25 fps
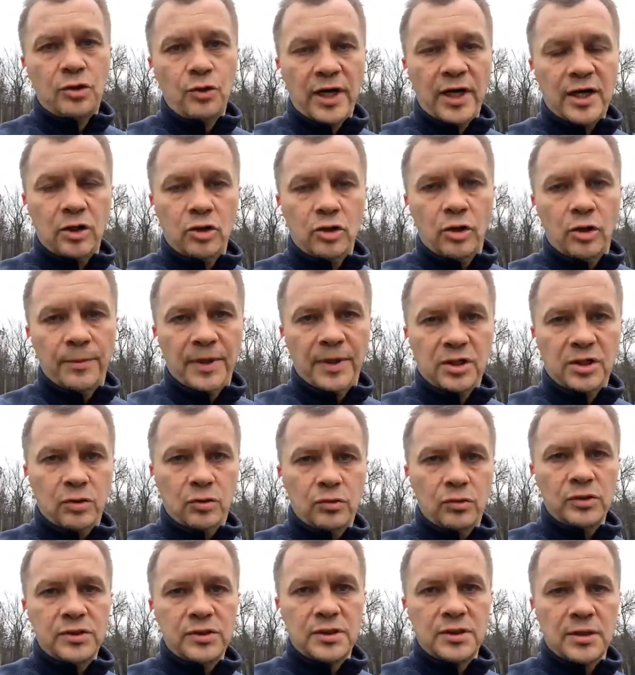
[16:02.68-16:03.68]
two economic
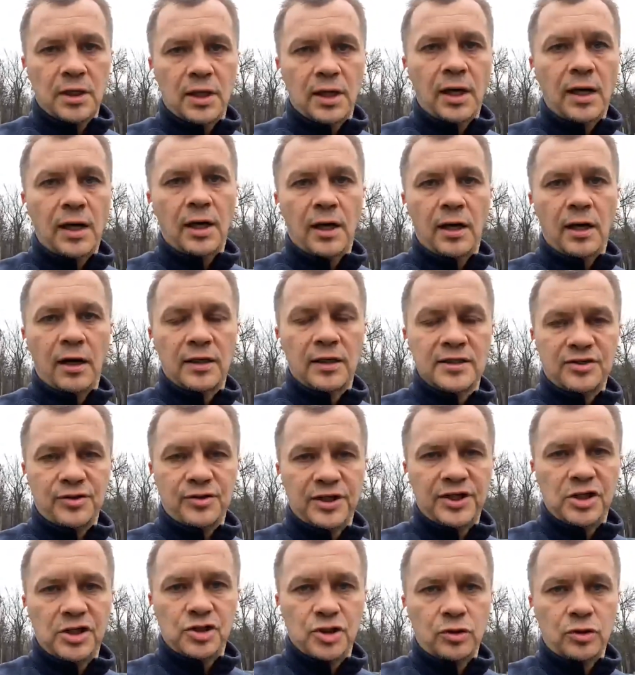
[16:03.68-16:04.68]
tools,
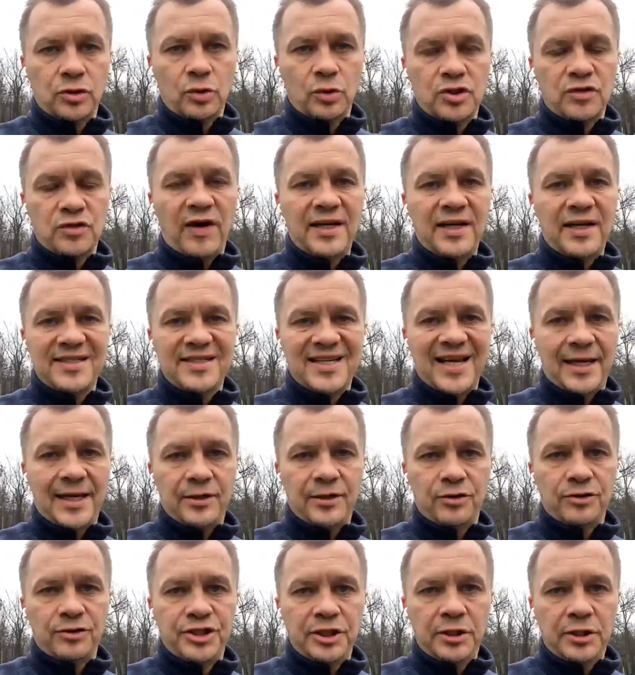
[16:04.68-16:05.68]
strategic tools. One is
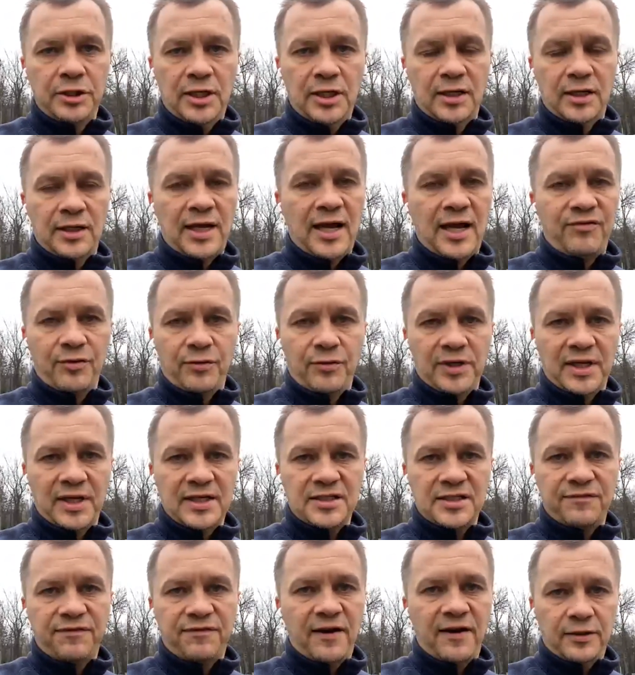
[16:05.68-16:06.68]
energy, and everyone
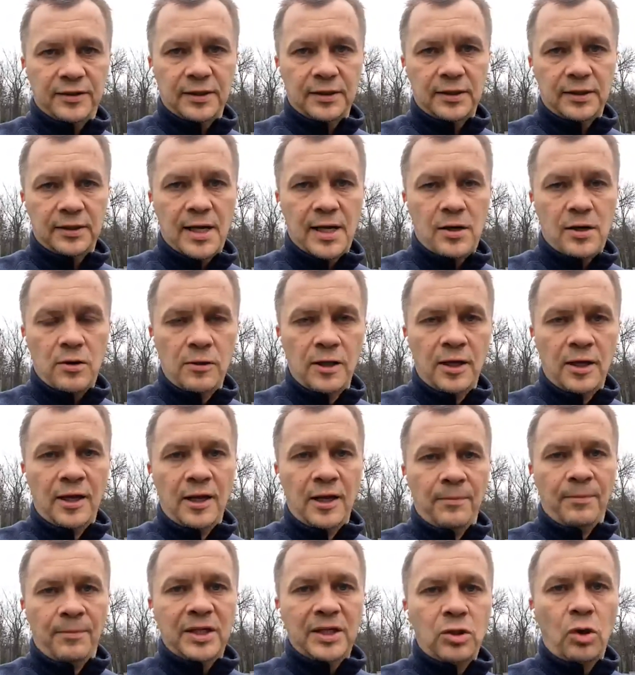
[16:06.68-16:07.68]
has felt it now,
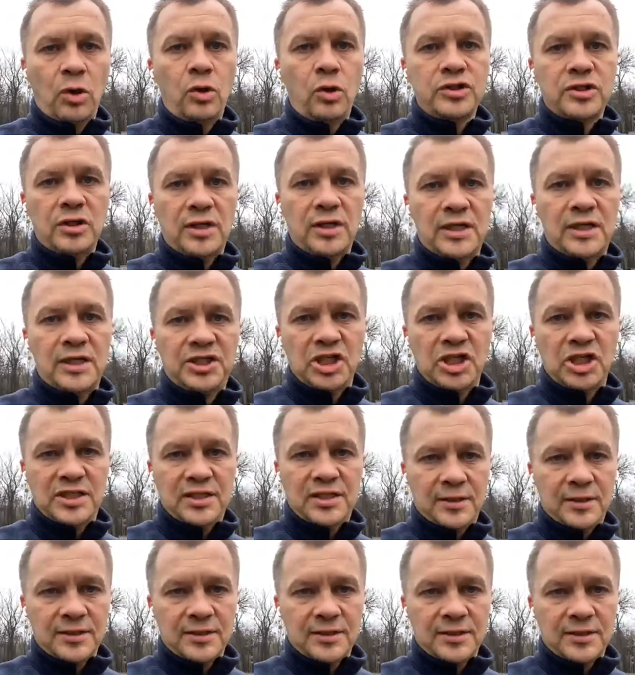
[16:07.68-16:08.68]
but also
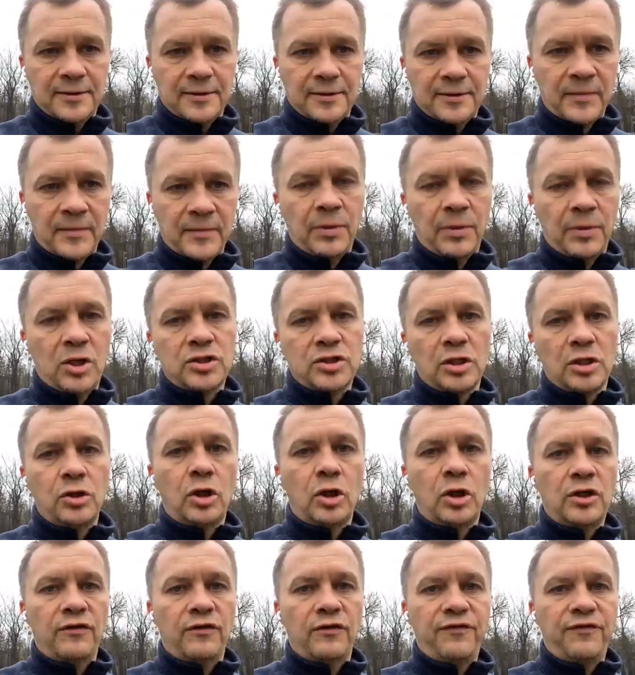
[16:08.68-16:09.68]
logistics, because a
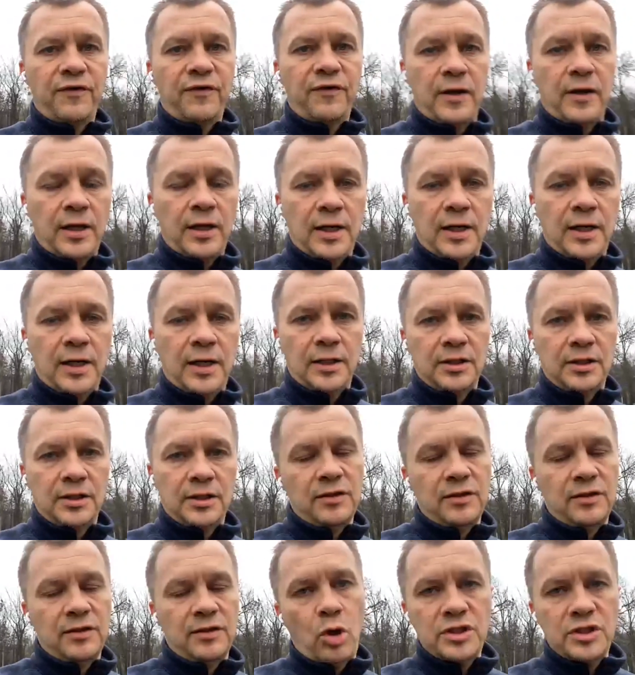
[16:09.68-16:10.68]
lot of
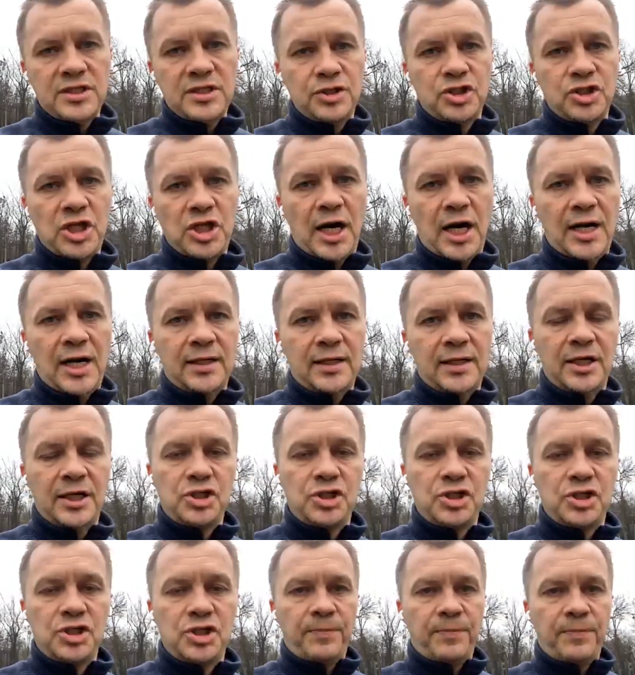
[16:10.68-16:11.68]
northern China is
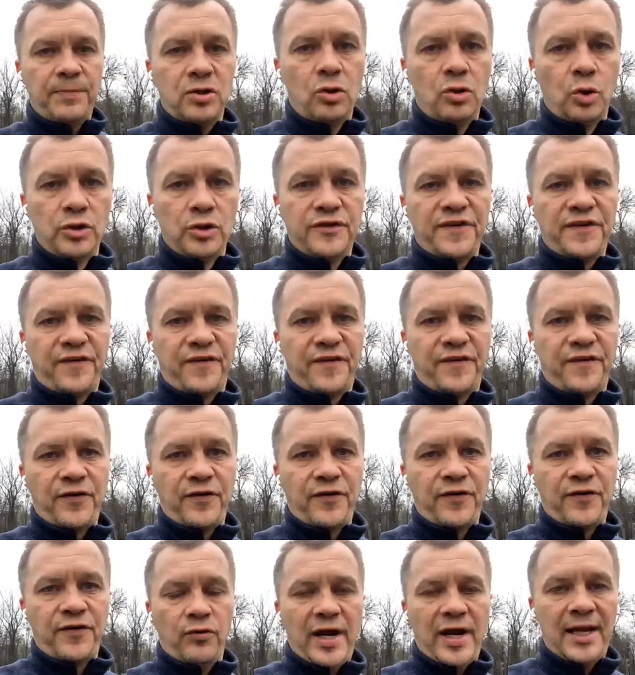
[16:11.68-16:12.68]
shipping goods
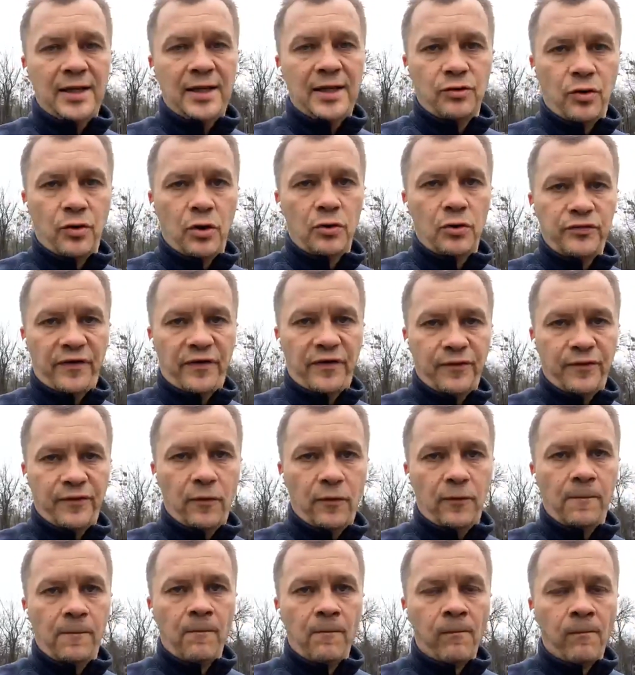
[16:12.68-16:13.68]
through railroads
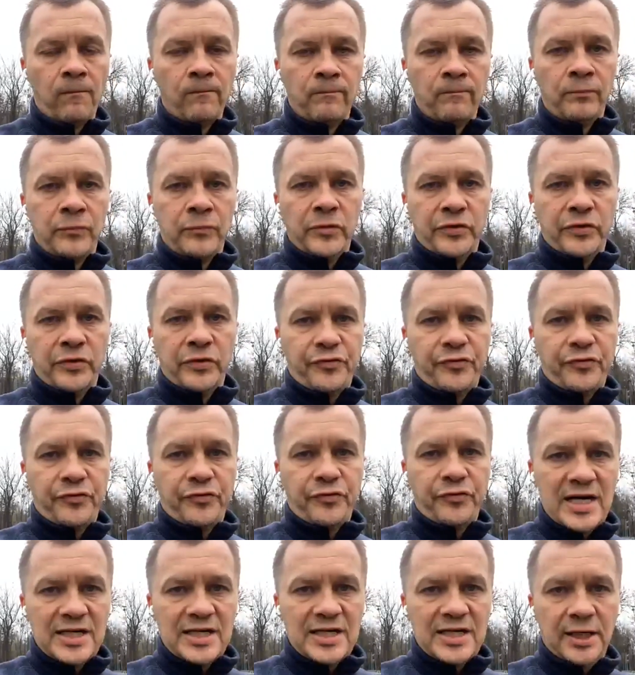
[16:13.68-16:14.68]
through
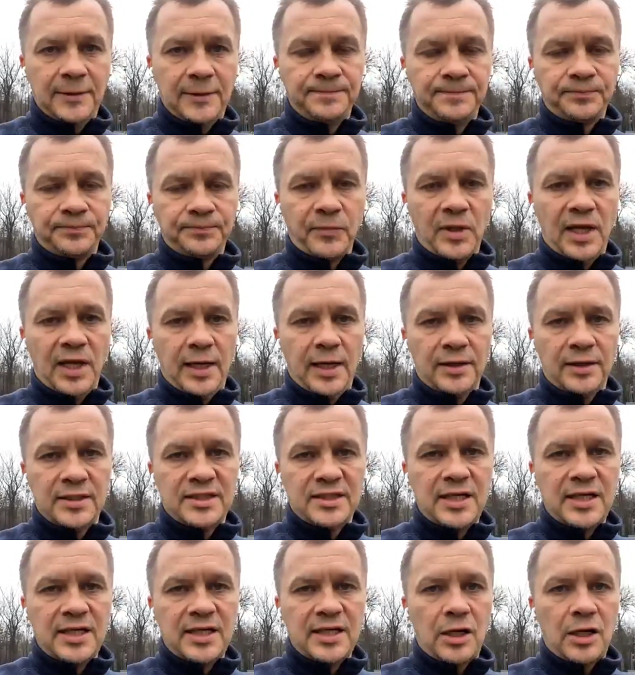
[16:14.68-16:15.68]
Russia, and the
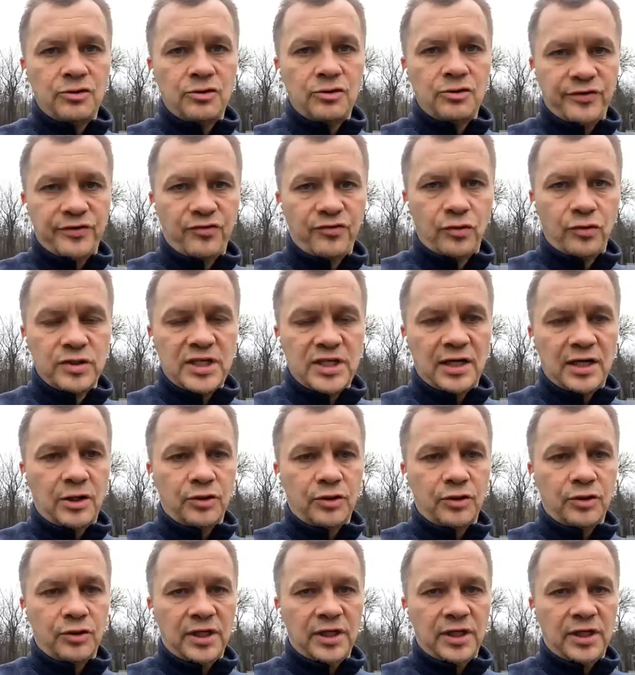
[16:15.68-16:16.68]
southern routes are
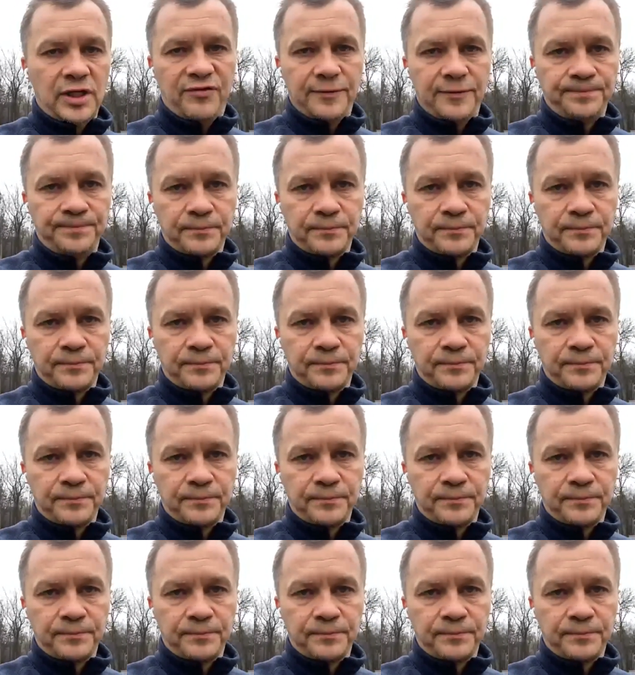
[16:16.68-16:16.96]
not enough.